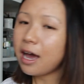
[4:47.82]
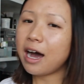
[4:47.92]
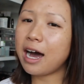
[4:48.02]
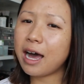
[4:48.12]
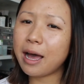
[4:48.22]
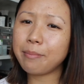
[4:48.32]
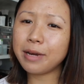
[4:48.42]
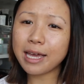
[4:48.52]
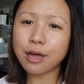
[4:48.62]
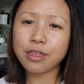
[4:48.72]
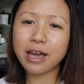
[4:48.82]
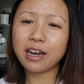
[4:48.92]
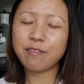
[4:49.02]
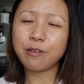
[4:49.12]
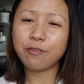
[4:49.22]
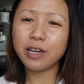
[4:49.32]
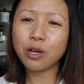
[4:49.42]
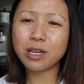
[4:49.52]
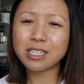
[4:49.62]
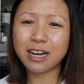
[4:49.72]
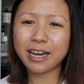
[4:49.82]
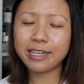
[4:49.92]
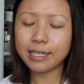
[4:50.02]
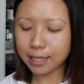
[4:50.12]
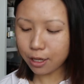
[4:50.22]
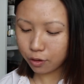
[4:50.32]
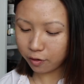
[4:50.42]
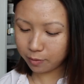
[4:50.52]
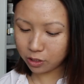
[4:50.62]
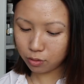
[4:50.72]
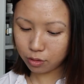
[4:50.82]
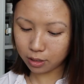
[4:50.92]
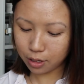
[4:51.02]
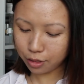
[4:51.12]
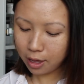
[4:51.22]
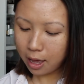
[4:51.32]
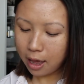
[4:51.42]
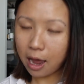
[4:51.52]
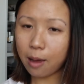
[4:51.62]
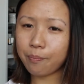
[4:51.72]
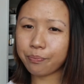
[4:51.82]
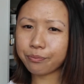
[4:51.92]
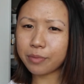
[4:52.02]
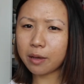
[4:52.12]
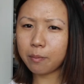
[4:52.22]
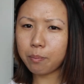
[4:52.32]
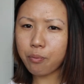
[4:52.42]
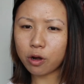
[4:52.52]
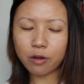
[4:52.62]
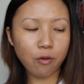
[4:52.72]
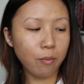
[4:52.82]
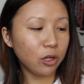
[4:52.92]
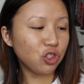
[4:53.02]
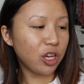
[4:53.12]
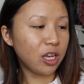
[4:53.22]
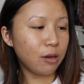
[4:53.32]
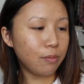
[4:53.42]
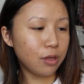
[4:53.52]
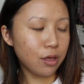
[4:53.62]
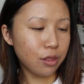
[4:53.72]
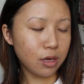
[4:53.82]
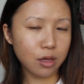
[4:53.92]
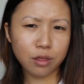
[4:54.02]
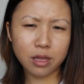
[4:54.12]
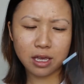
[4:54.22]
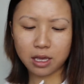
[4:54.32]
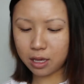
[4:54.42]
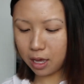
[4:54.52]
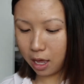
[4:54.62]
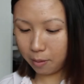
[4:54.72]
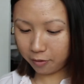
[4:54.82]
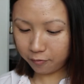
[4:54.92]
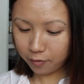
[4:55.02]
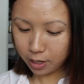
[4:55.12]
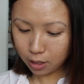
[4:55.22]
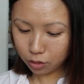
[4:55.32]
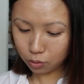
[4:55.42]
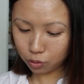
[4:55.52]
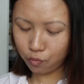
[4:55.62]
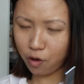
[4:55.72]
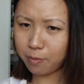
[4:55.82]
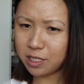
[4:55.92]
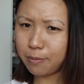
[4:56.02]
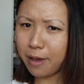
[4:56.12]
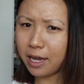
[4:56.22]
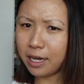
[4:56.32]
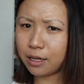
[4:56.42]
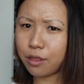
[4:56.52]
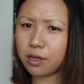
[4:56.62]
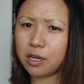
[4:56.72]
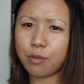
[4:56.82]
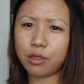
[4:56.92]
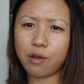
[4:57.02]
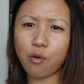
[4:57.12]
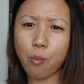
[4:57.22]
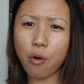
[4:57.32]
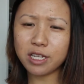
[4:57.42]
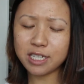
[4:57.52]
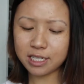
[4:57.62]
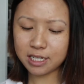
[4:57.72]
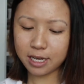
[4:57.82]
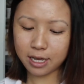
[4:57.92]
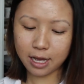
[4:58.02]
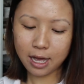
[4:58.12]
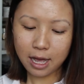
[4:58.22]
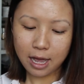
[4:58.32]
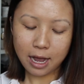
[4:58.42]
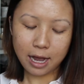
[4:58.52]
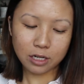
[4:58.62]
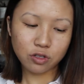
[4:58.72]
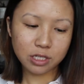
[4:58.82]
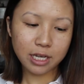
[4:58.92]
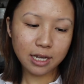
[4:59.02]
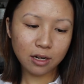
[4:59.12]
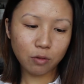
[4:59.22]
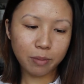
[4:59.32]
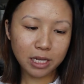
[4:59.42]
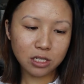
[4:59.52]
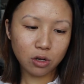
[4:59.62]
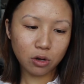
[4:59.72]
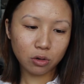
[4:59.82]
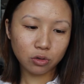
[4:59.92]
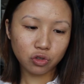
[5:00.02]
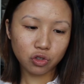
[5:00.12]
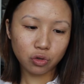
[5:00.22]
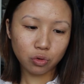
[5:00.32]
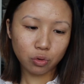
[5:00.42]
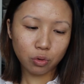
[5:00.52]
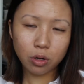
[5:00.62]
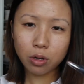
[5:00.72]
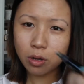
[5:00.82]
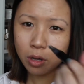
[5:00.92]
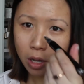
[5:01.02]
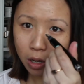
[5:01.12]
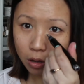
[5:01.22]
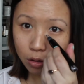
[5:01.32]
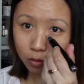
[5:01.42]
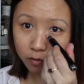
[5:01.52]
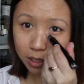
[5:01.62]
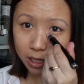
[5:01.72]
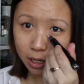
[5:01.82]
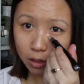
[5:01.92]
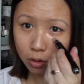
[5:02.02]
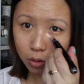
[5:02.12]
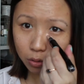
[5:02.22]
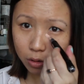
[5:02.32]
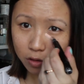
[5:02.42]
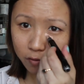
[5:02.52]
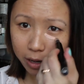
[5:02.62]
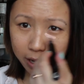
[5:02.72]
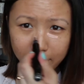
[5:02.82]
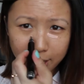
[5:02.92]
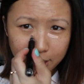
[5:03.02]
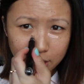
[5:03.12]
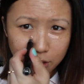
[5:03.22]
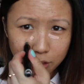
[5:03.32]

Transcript: Like I said, I've been feeling quite tired lately, so I've been using this product from Marc Jacobs. This is the I think it's called a Remedy pen, and it's in number 0 Bright Idea, and I just take a little bit onto sort of the inner corners of my eyes.